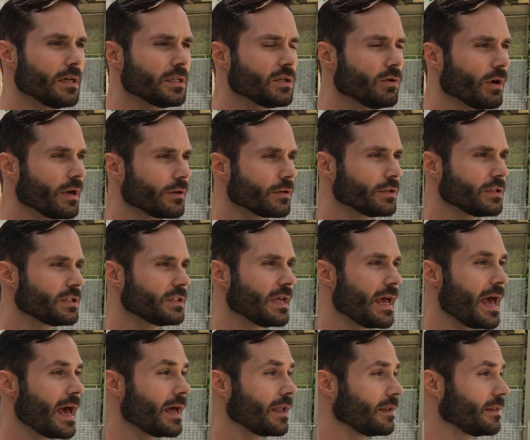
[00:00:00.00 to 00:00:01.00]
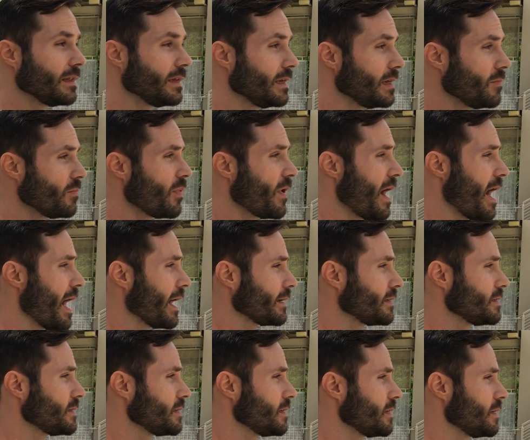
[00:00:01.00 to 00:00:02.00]
to understand the
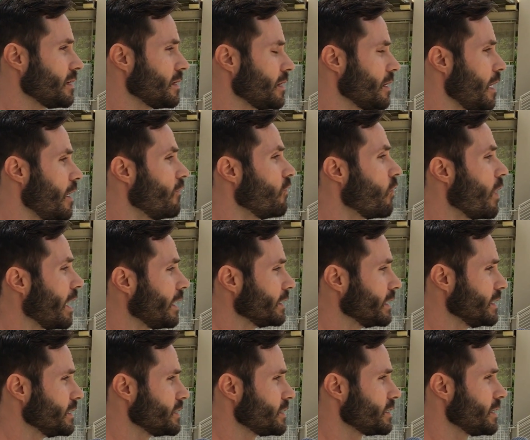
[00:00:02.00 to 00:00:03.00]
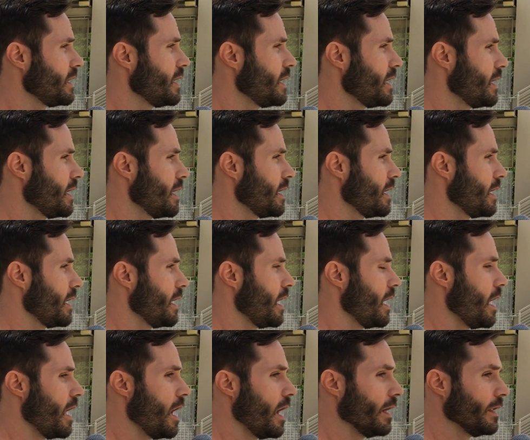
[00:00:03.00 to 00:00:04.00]
impact of wellness
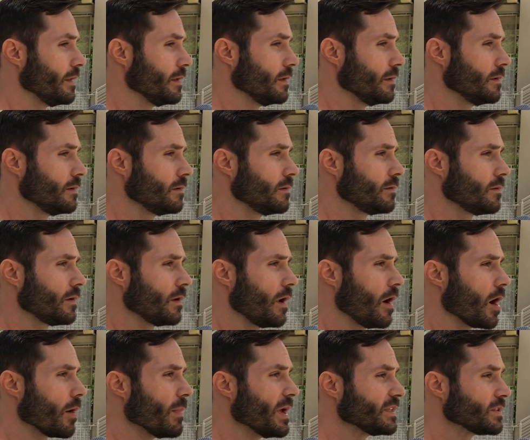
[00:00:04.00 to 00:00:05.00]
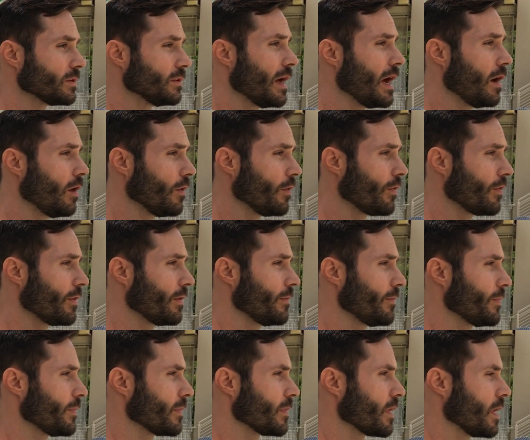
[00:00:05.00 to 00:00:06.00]
on our mental health
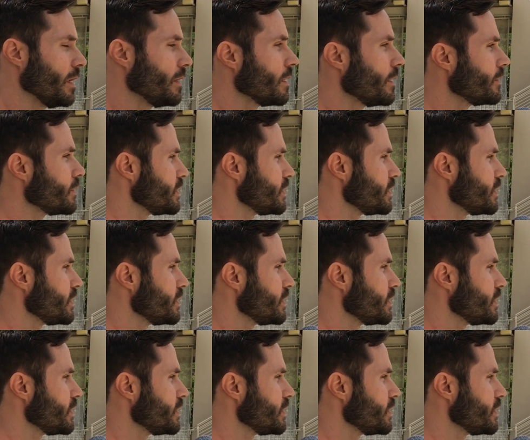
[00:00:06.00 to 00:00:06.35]
and to